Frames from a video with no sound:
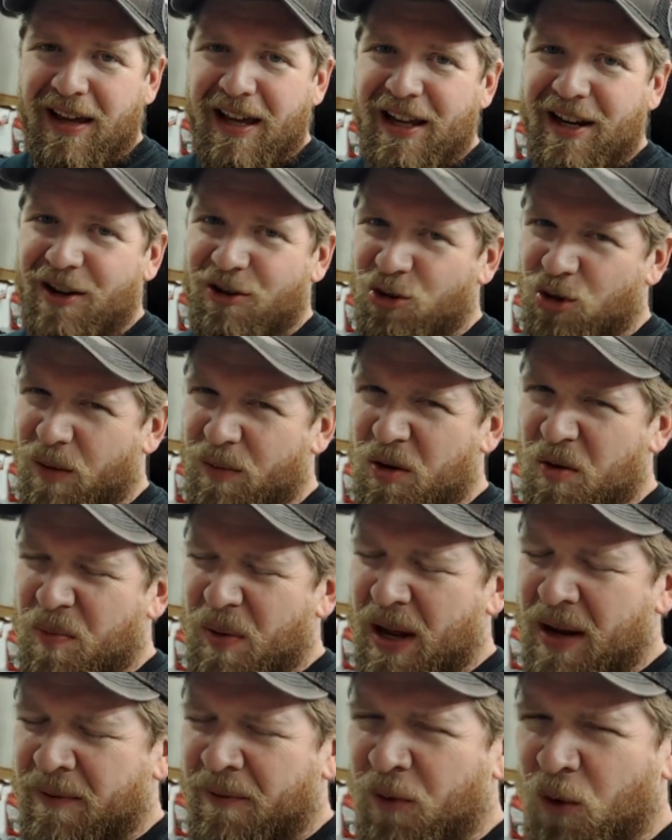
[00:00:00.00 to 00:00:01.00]
it a tribute
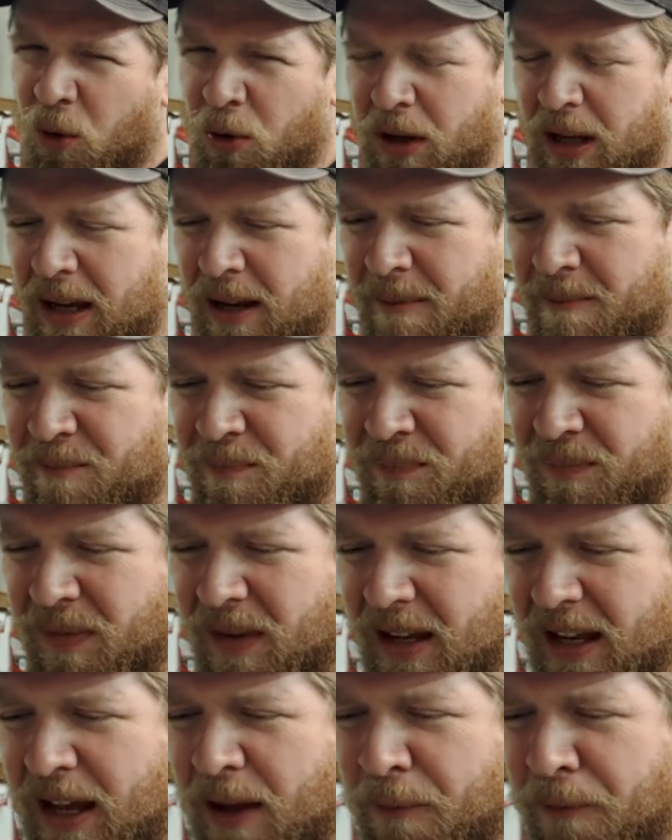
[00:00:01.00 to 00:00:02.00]
band fully
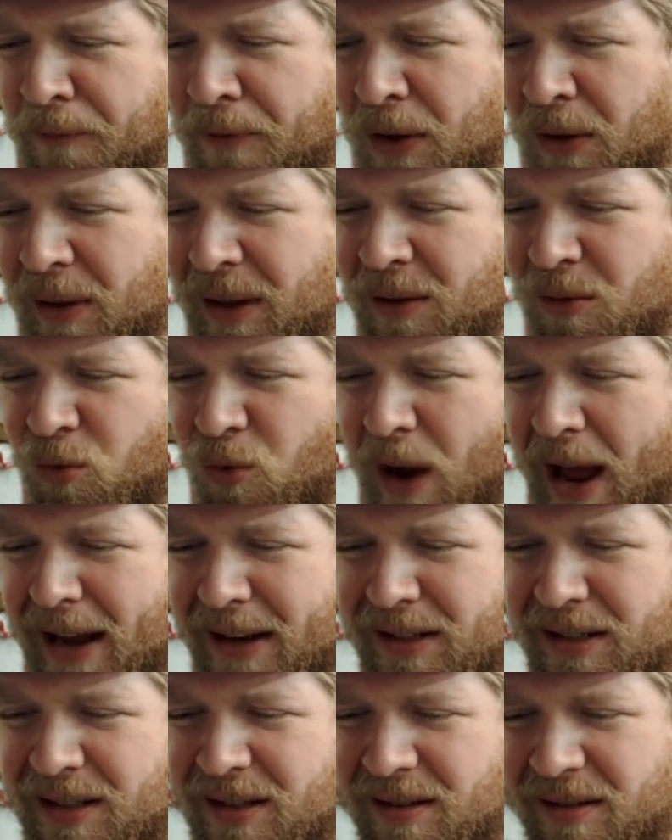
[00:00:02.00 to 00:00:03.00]
if Phil and
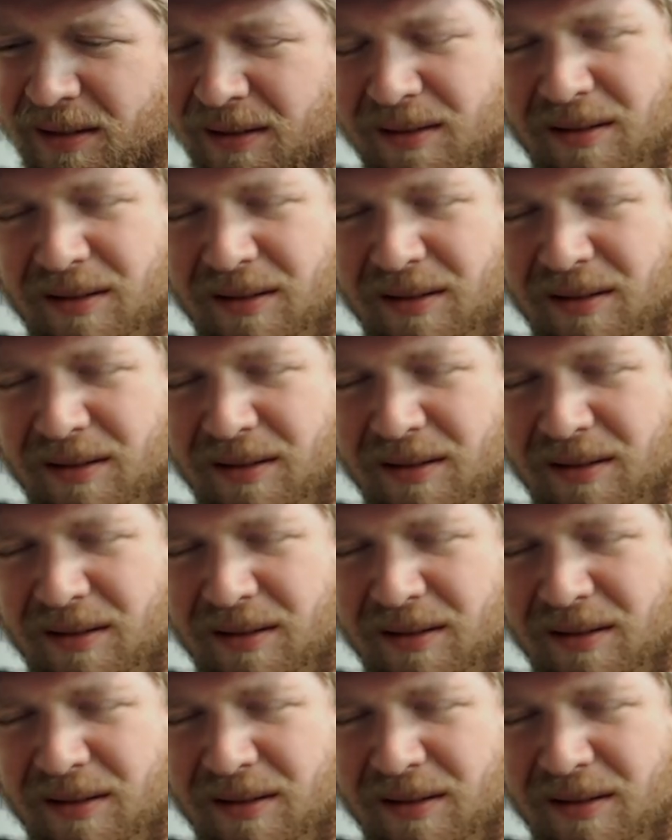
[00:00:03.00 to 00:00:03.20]
Rex,